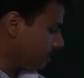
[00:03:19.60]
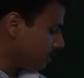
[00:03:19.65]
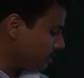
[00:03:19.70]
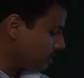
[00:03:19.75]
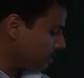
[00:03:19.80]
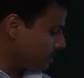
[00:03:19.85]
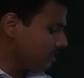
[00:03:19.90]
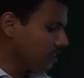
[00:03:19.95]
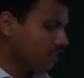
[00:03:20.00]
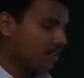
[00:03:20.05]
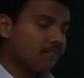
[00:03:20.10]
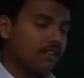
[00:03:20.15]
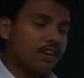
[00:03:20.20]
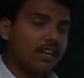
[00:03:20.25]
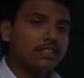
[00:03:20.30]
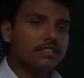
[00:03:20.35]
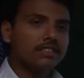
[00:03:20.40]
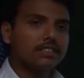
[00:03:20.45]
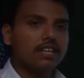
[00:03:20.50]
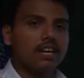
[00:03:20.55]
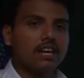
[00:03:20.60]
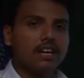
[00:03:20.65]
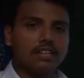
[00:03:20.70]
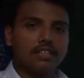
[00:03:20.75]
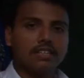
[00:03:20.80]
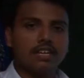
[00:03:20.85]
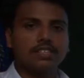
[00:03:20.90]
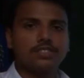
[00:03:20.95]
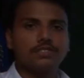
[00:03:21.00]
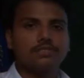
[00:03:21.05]
risks and rewards are
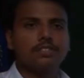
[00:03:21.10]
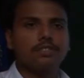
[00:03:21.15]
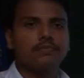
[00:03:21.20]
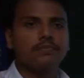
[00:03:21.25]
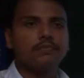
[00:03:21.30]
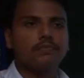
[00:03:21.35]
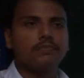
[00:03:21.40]
transferred.